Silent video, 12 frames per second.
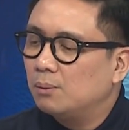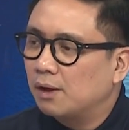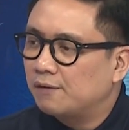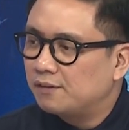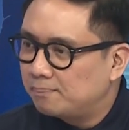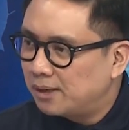
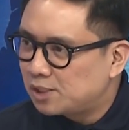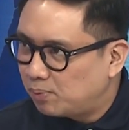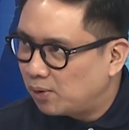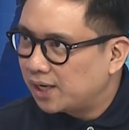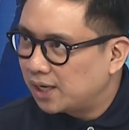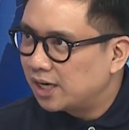one of the best
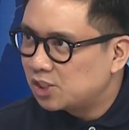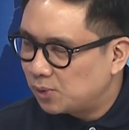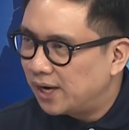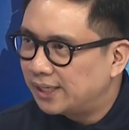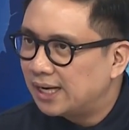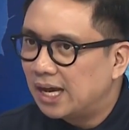point guards
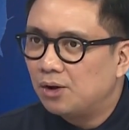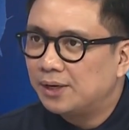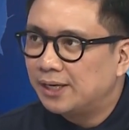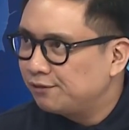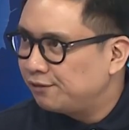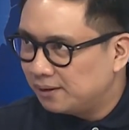right now
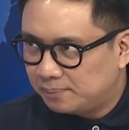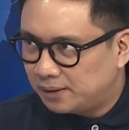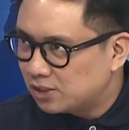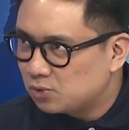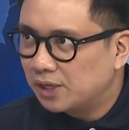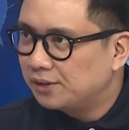in the
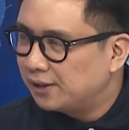Philippines, whether